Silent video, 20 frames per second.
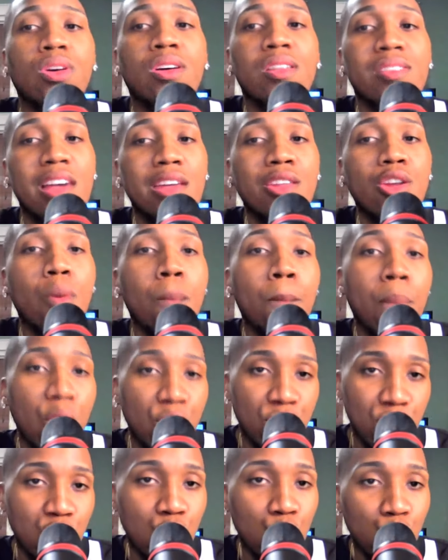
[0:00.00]
Cause I know
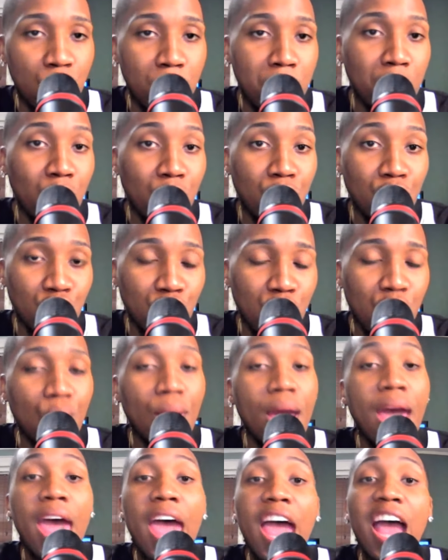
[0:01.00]
most of the women on the show
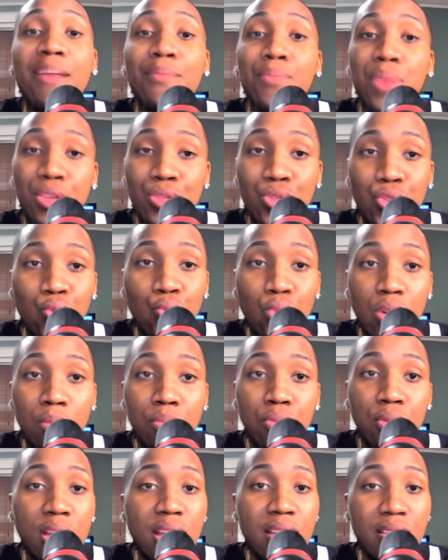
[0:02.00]
have been through what
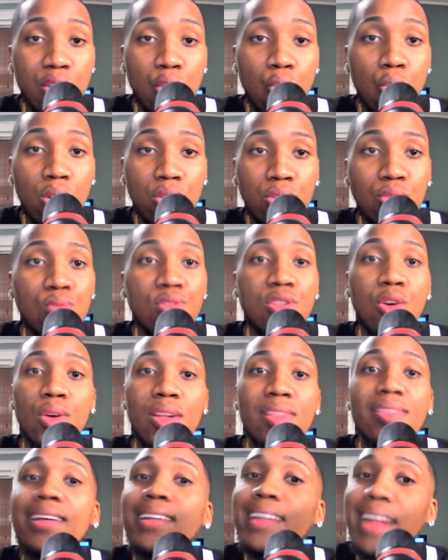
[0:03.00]
Brooke has gone through. So
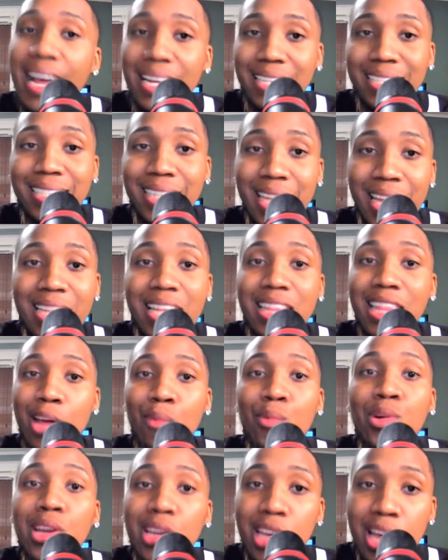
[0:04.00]
it's a nice thing that they
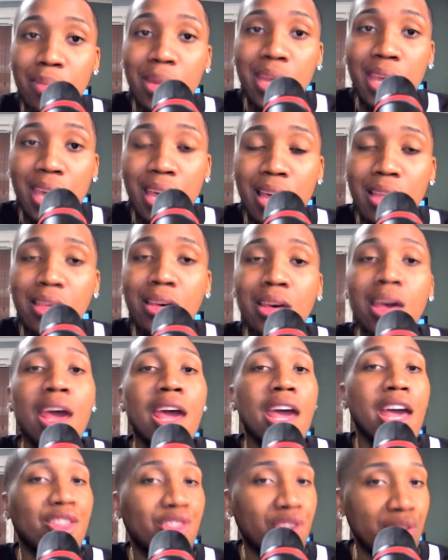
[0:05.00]
want to come together
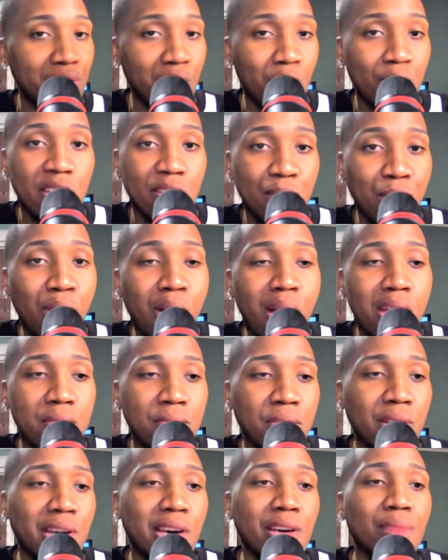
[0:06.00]
and just throw this party
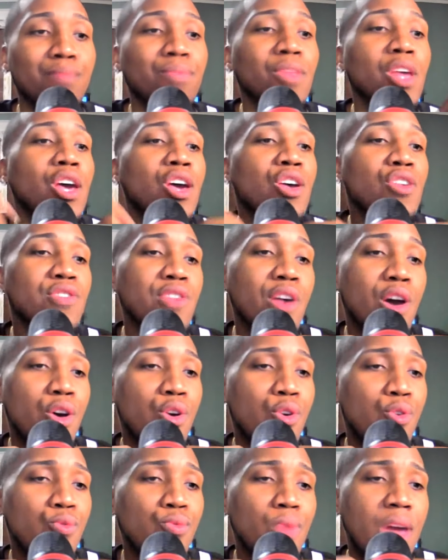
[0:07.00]
for her.
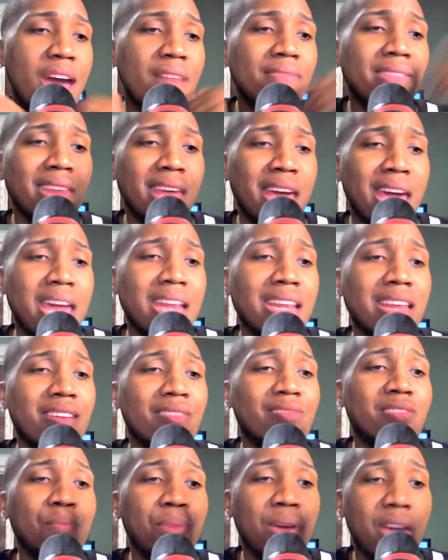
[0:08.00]
So after that, there's
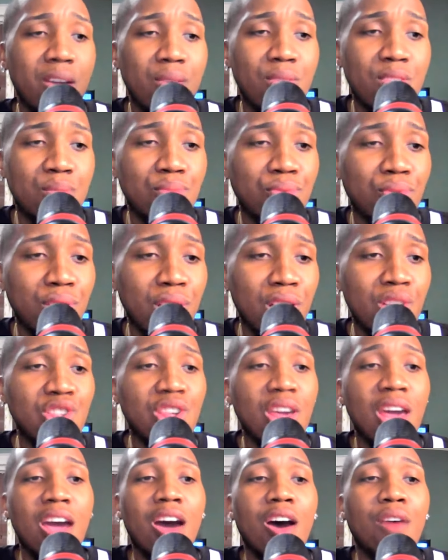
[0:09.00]
the parents' brunch.
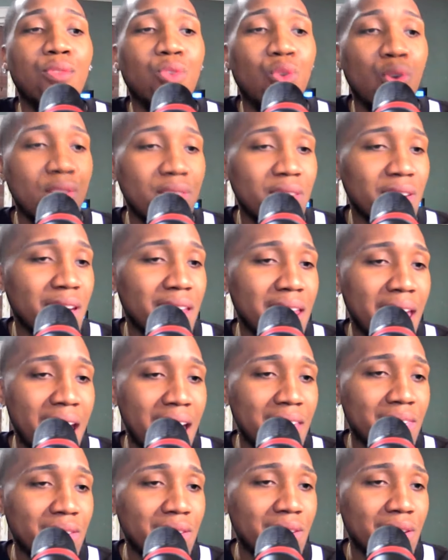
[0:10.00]
Of course, they're gonna
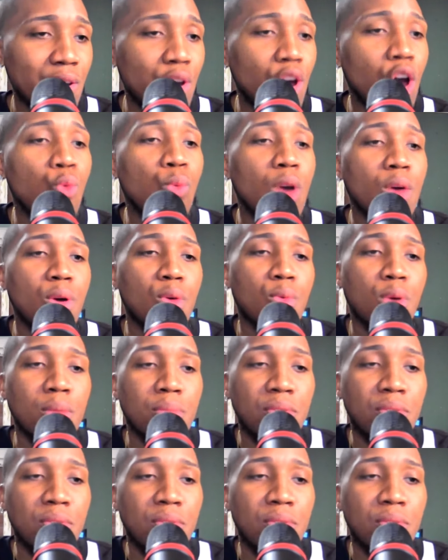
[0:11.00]
ask her. Oh, wait, wait, wait.